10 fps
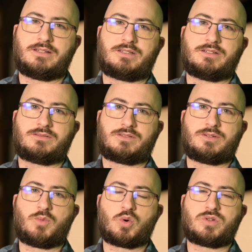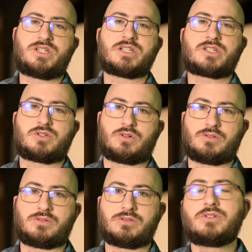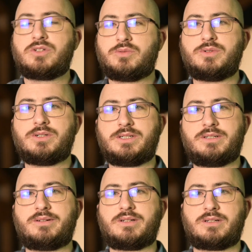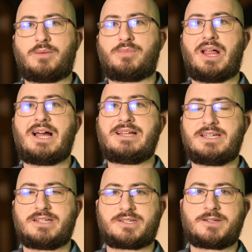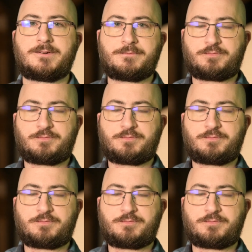the more distal you would apply this,